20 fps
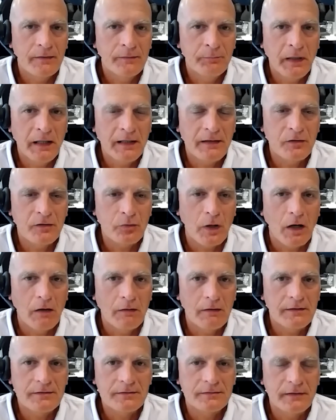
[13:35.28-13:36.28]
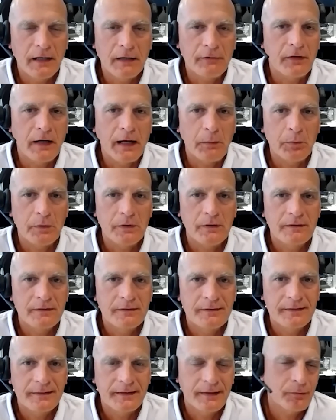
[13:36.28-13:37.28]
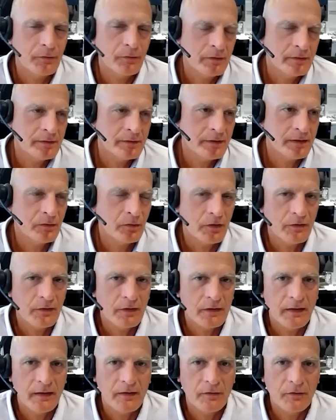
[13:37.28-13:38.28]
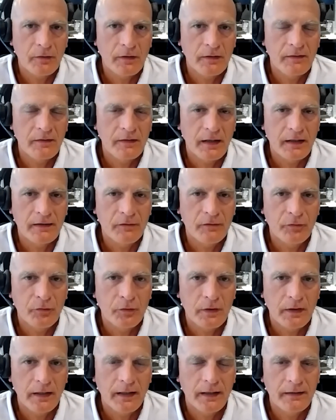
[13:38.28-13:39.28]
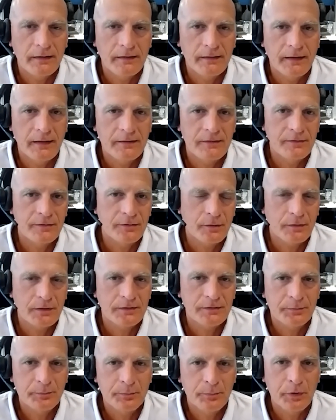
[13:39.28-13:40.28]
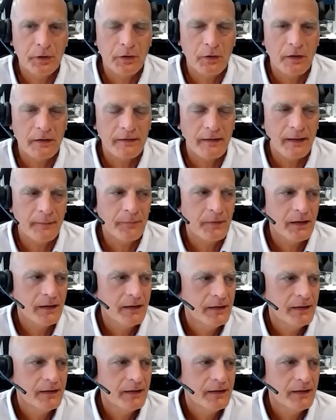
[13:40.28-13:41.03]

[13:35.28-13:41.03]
Peak to trough, it's never happened. And of course, our data is only to 1948, and it's a pretty long time.